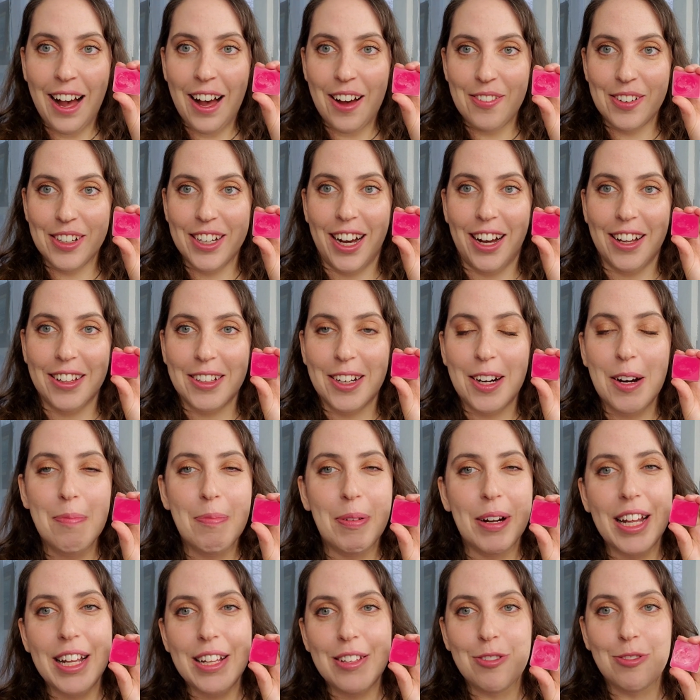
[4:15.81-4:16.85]
of a color
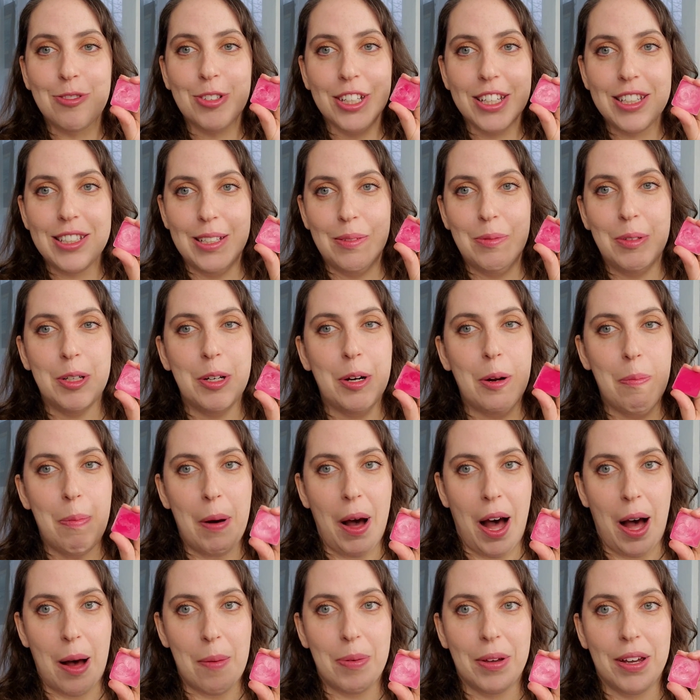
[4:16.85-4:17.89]
but it's really similar to
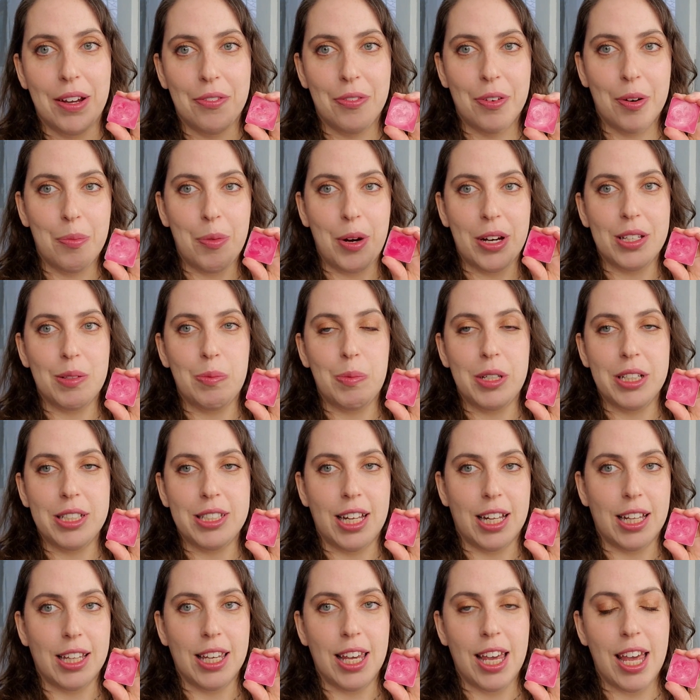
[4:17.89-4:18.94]
Pop It from Westman
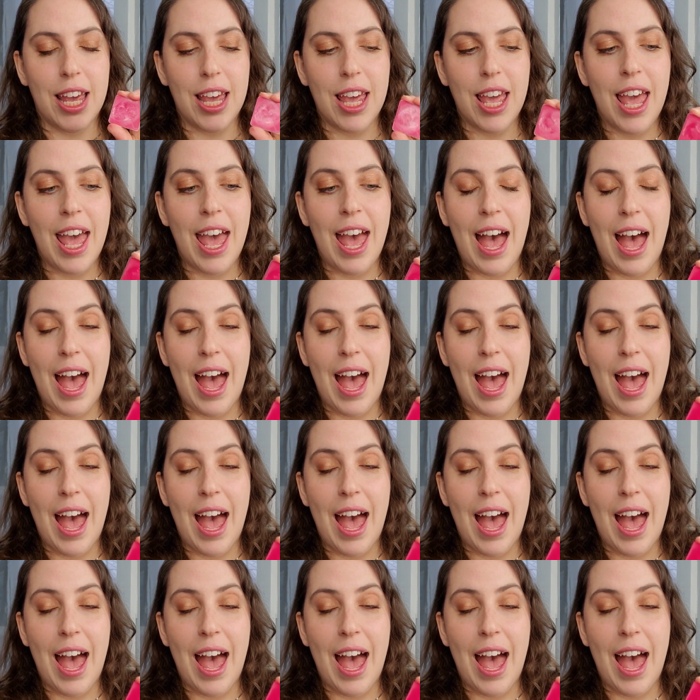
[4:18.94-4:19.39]
Atelier